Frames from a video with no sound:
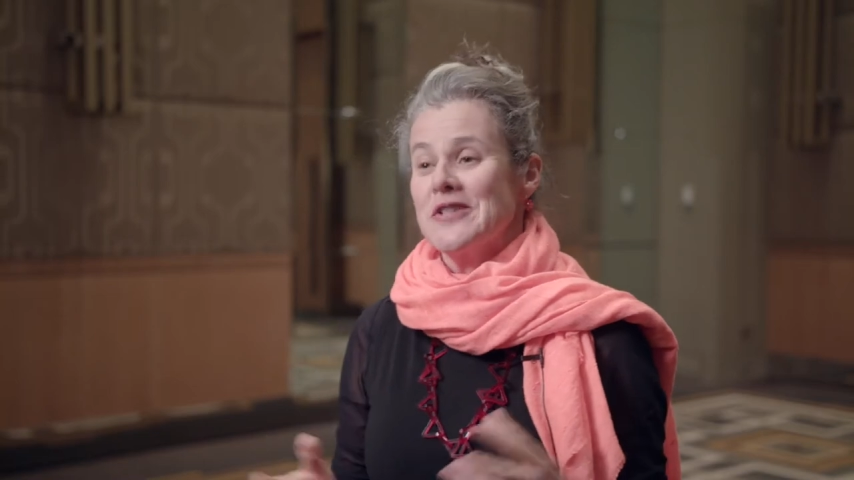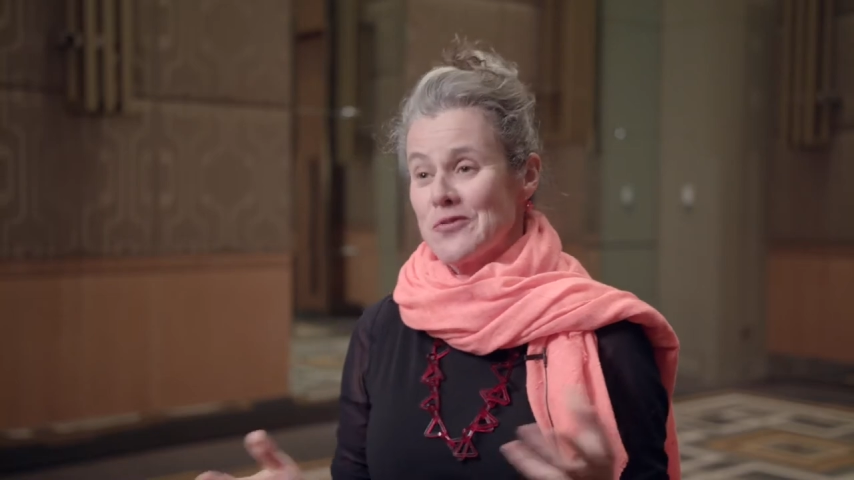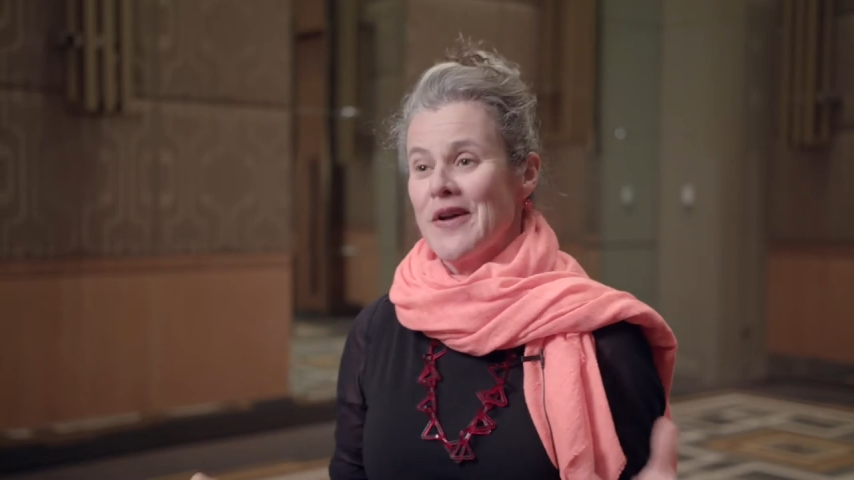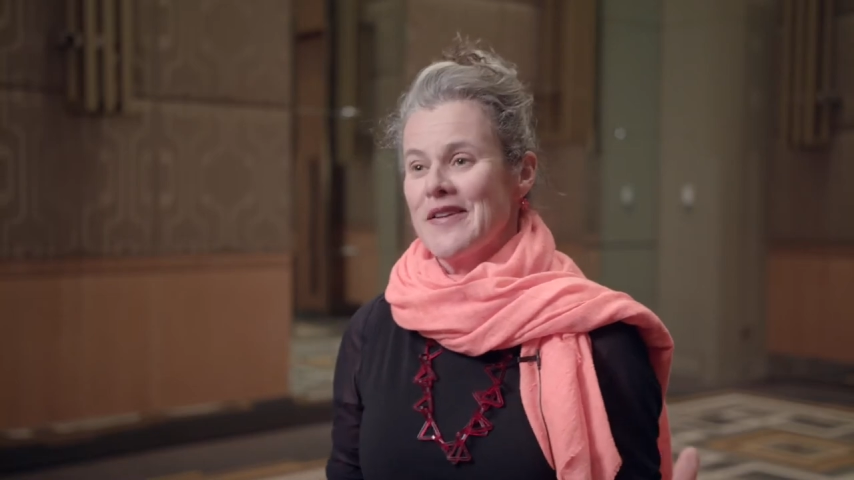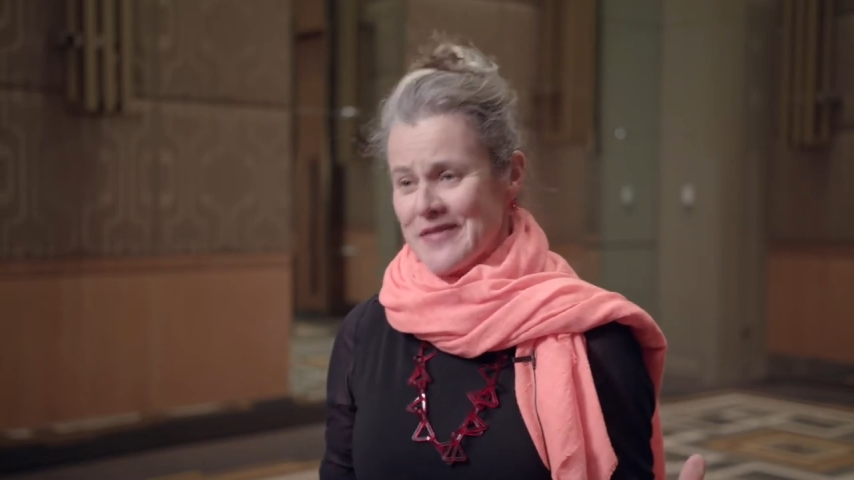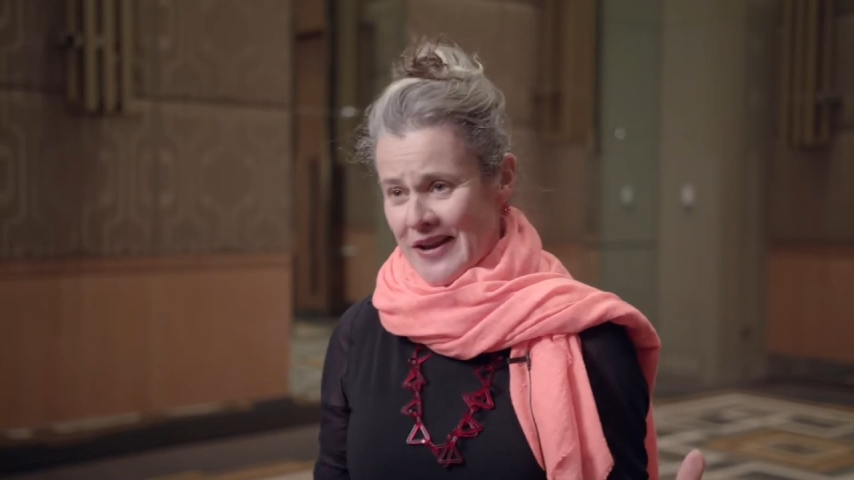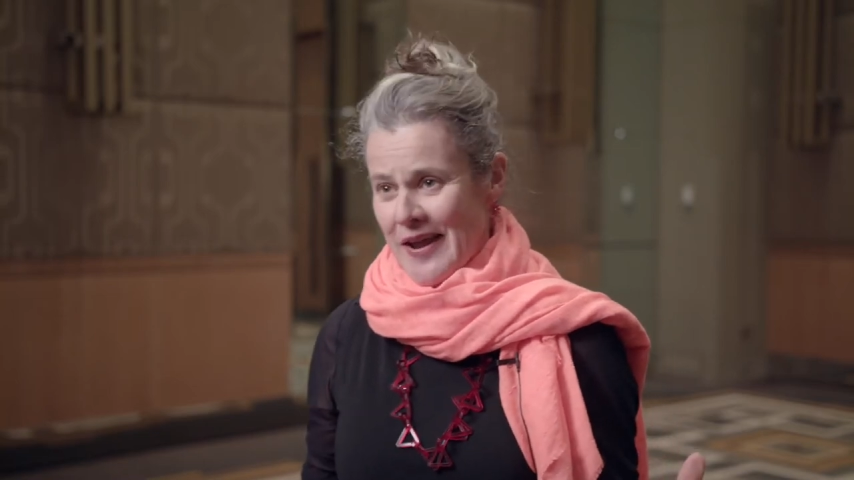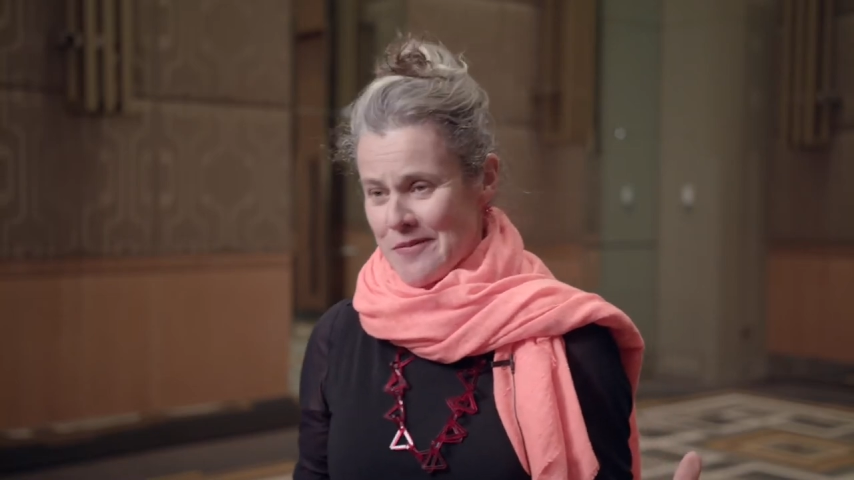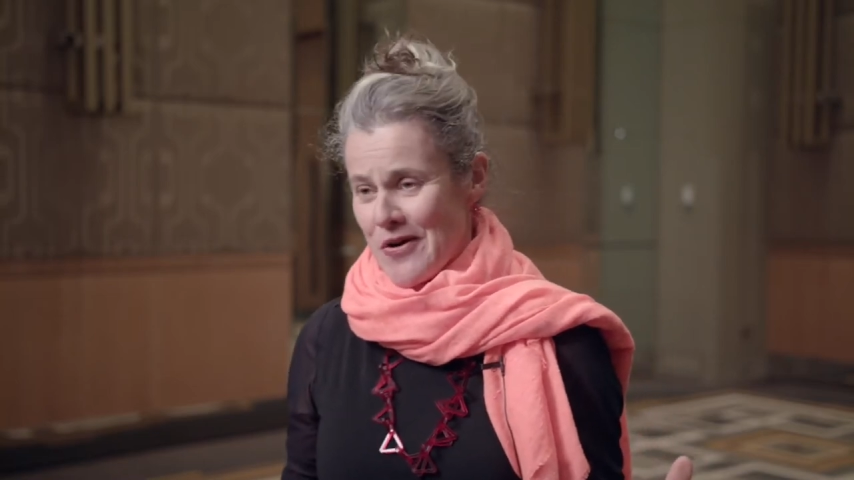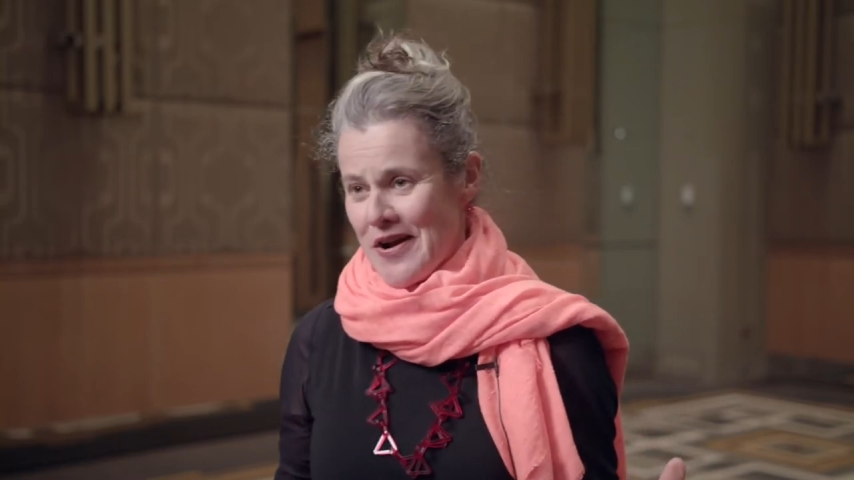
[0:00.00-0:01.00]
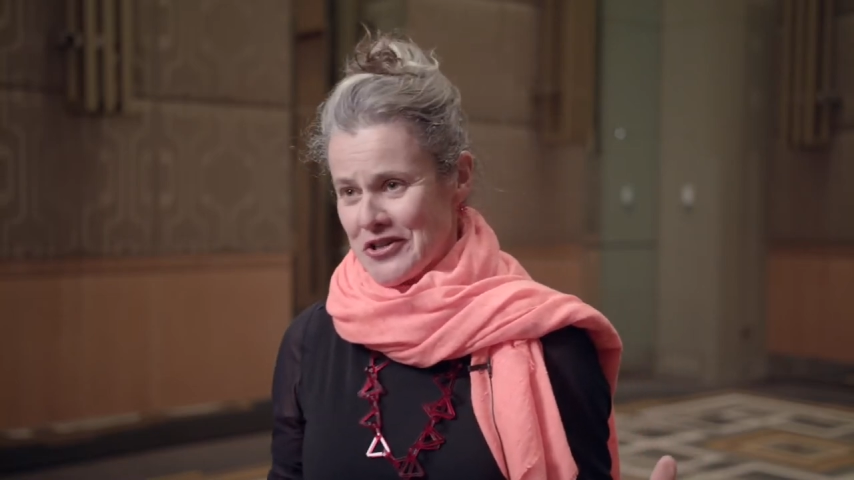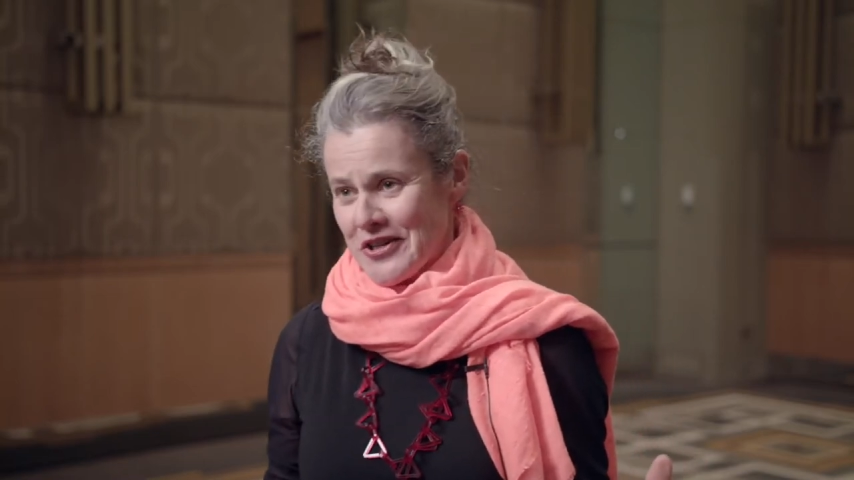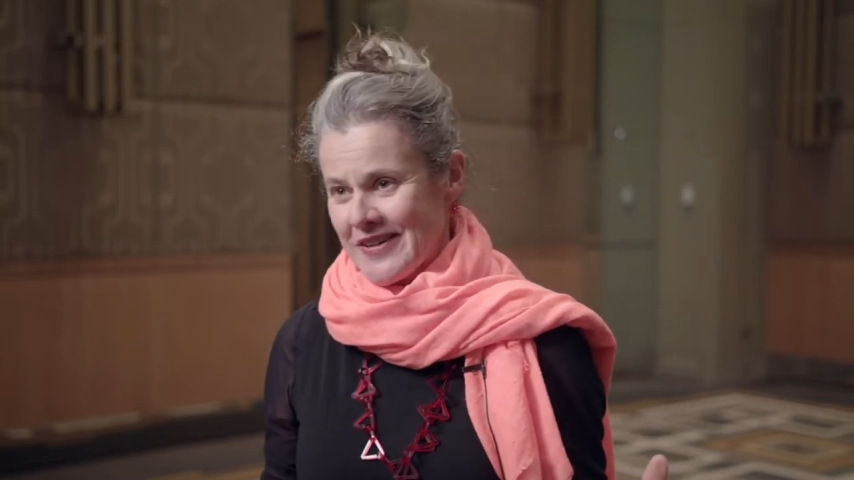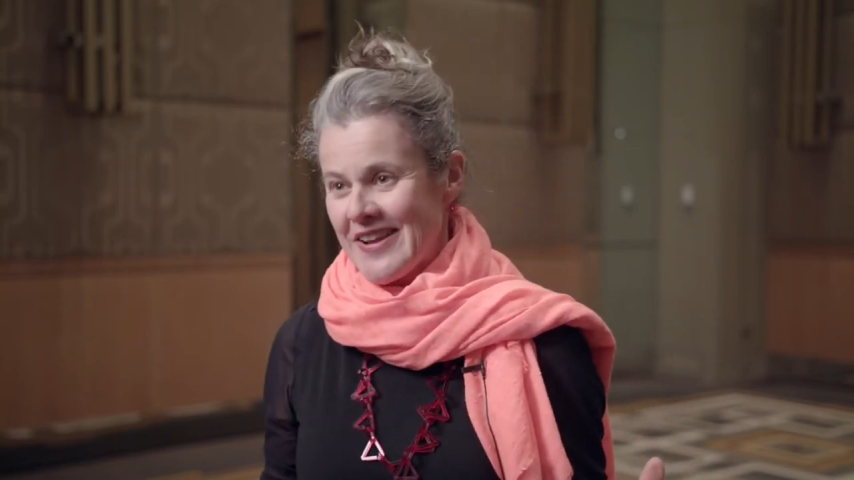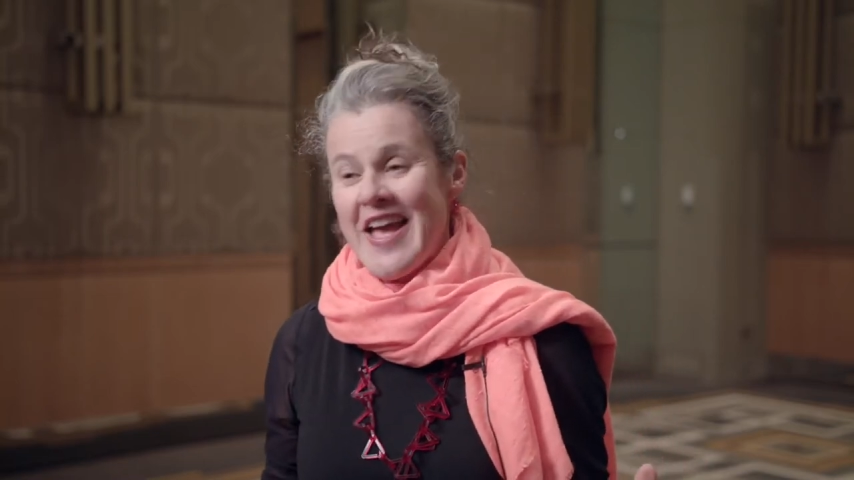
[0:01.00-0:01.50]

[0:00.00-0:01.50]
is one of collaboration.